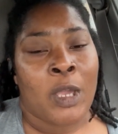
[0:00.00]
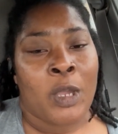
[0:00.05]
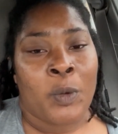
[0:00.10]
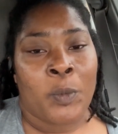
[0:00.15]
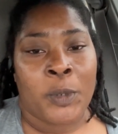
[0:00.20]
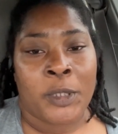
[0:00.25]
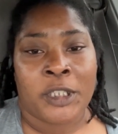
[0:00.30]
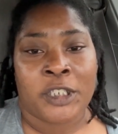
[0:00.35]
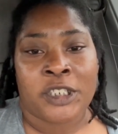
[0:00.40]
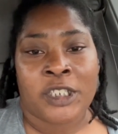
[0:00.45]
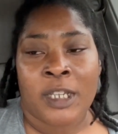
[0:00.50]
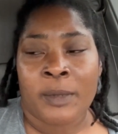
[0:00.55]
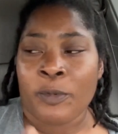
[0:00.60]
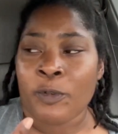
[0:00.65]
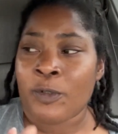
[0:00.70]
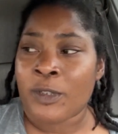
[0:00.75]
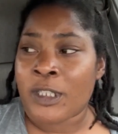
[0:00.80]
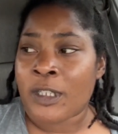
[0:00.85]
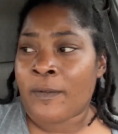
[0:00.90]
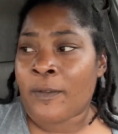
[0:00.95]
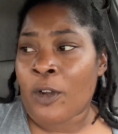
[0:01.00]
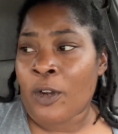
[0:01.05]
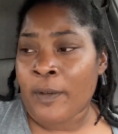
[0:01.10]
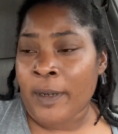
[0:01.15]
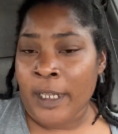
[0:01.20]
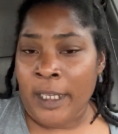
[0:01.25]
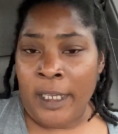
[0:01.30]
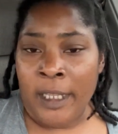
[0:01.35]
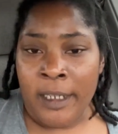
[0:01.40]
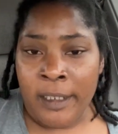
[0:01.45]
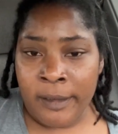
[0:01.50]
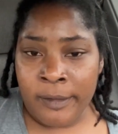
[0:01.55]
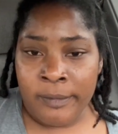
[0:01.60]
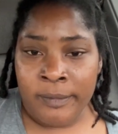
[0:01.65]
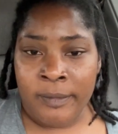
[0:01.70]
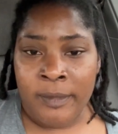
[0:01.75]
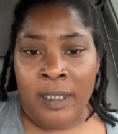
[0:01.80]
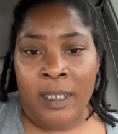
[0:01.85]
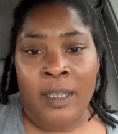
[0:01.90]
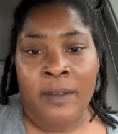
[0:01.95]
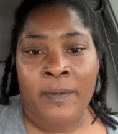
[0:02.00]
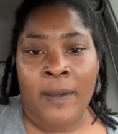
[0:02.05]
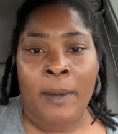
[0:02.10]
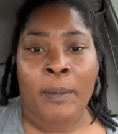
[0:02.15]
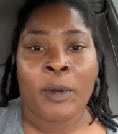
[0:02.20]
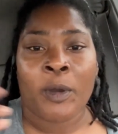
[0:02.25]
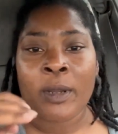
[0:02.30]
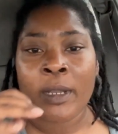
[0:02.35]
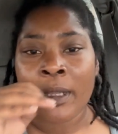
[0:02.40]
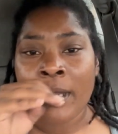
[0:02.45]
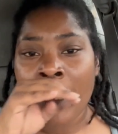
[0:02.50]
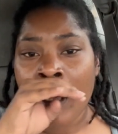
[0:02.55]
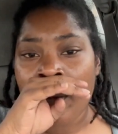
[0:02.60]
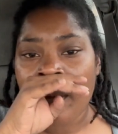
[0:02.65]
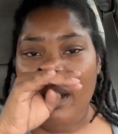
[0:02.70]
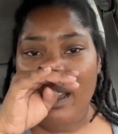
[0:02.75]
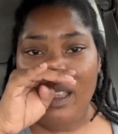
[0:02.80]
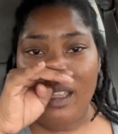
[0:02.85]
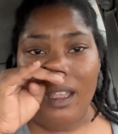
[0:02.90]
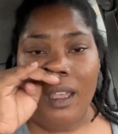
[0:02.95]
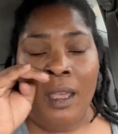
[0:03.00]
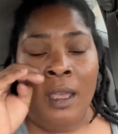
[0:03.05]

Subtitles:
with the shampoo and stuff already in it, if I bought it that way.